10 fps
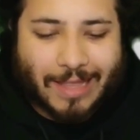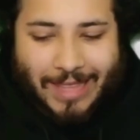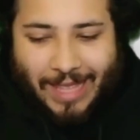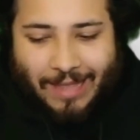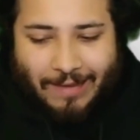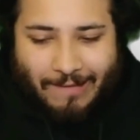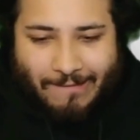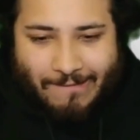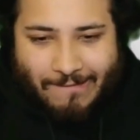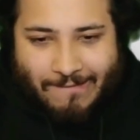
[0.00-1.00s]
And then
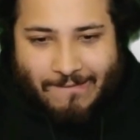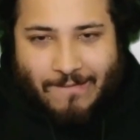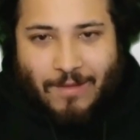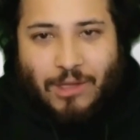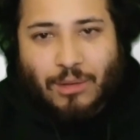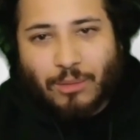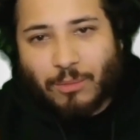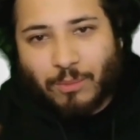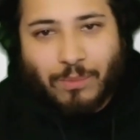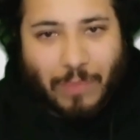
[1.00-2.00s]

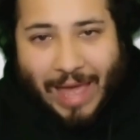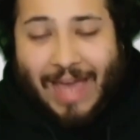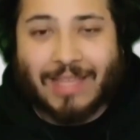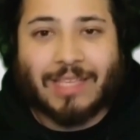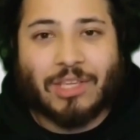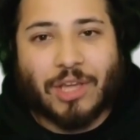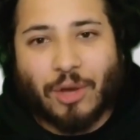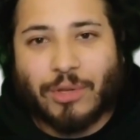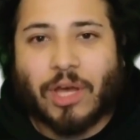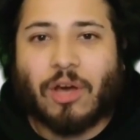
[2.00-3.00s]
add in
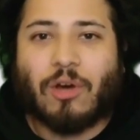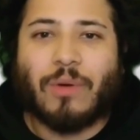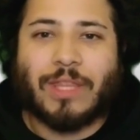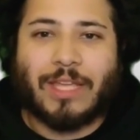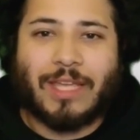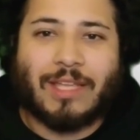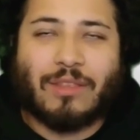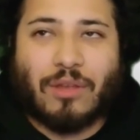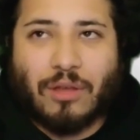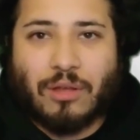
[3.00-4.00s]
Yodo and then
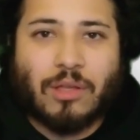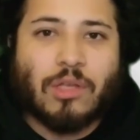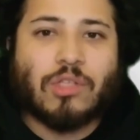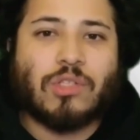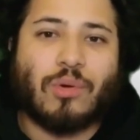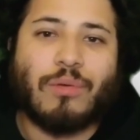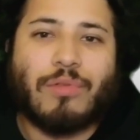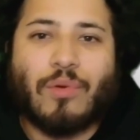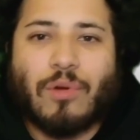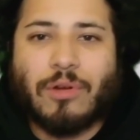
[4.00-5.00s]
getting the Soul
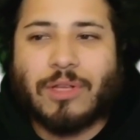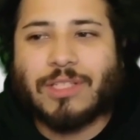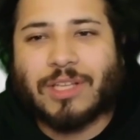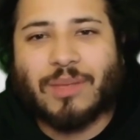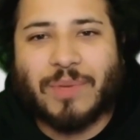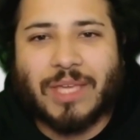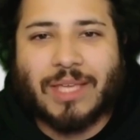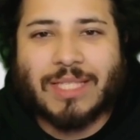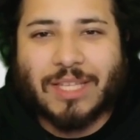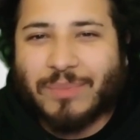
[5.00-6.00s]
Thorn. It's going to
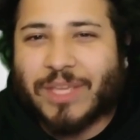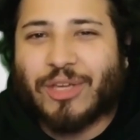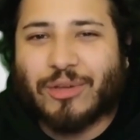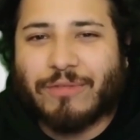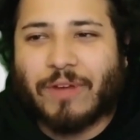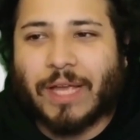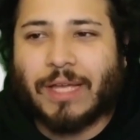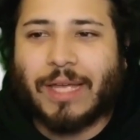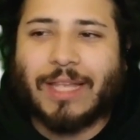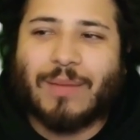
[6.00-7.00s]
be a good
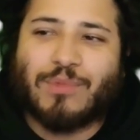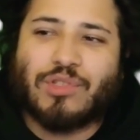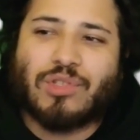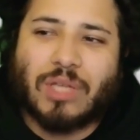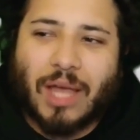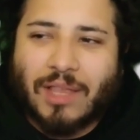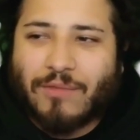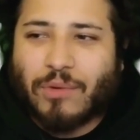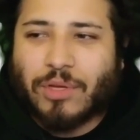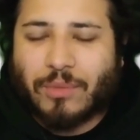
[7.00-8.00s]
fight. And I'm kind
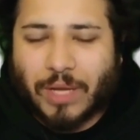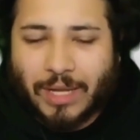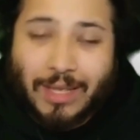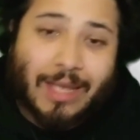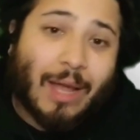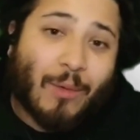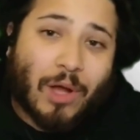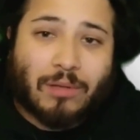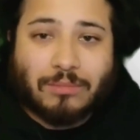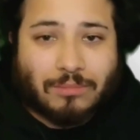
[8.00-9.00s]
of wondering,
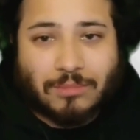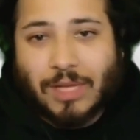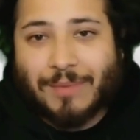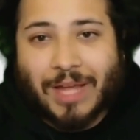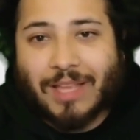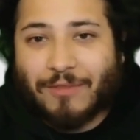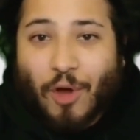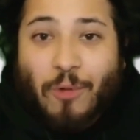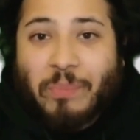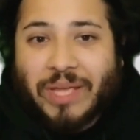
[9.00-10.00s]
well, I'm kind of
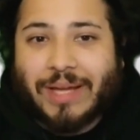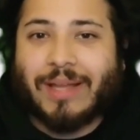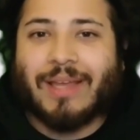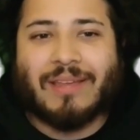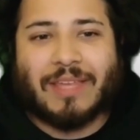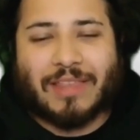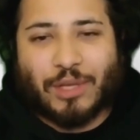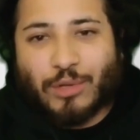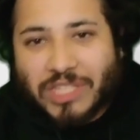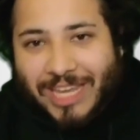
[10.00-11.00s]
hoping that
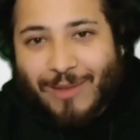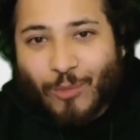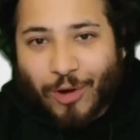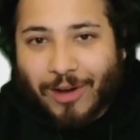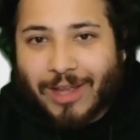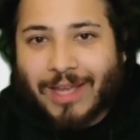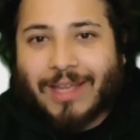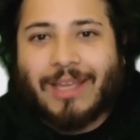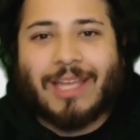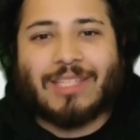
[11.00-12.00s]
their teamwork
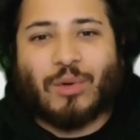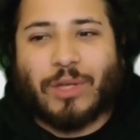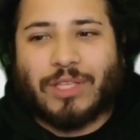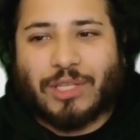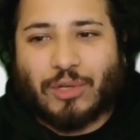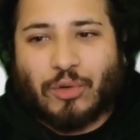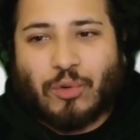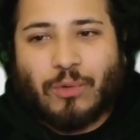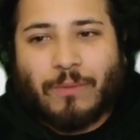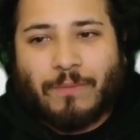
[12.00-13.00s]
is going
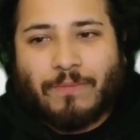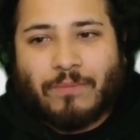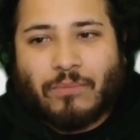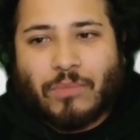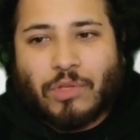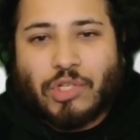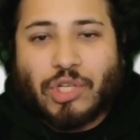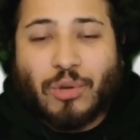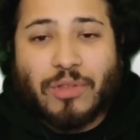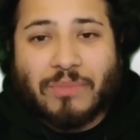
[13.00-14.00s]
to
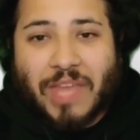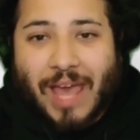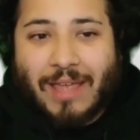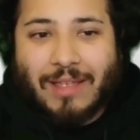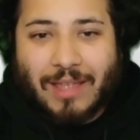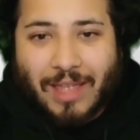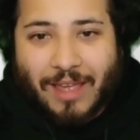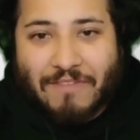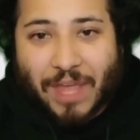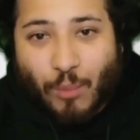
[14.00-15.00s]
show them that
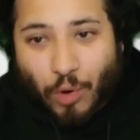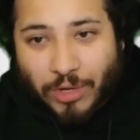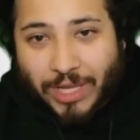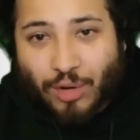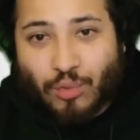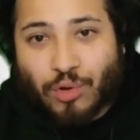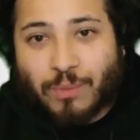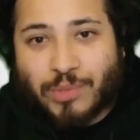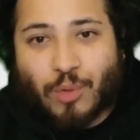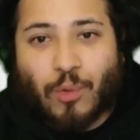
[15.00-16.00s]
if they work in
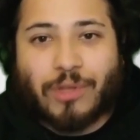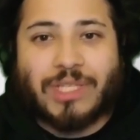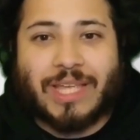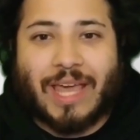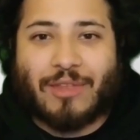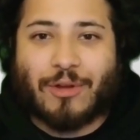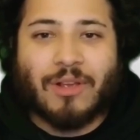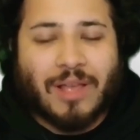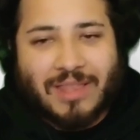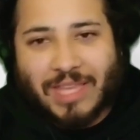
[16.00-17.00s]
groups or work
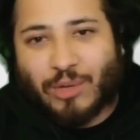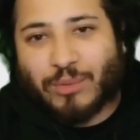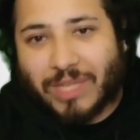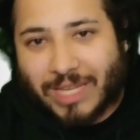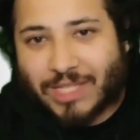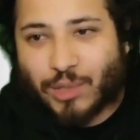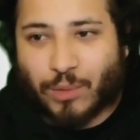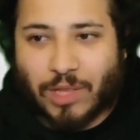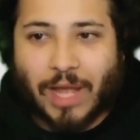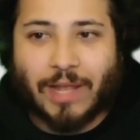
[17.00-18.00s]
together, they don't need to
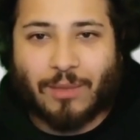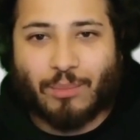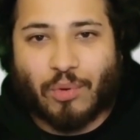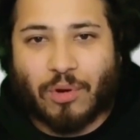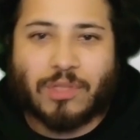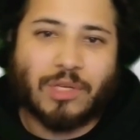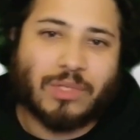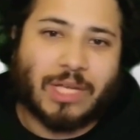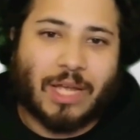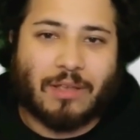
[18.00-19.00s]
rely on Boruto
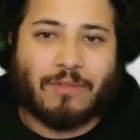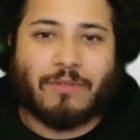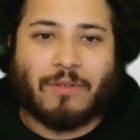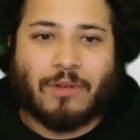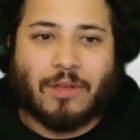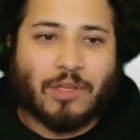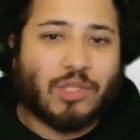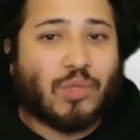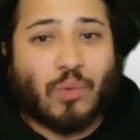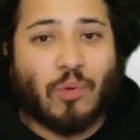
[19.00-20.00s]
to kind of
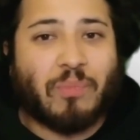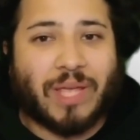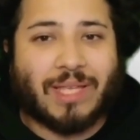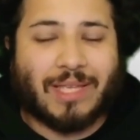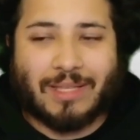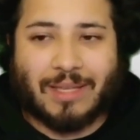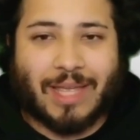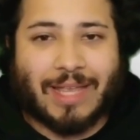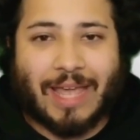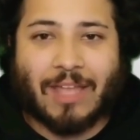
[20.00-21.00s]
swoop in
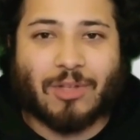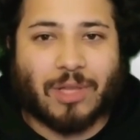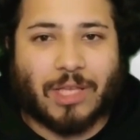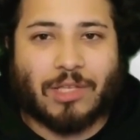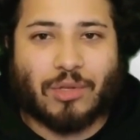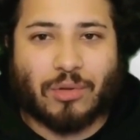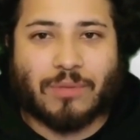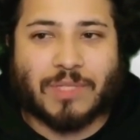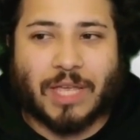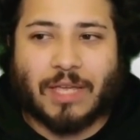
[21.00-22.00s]
and handle it. You know what
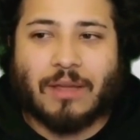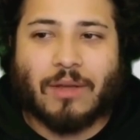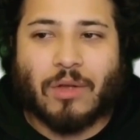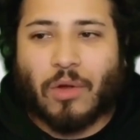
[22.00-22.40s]
I'm saying?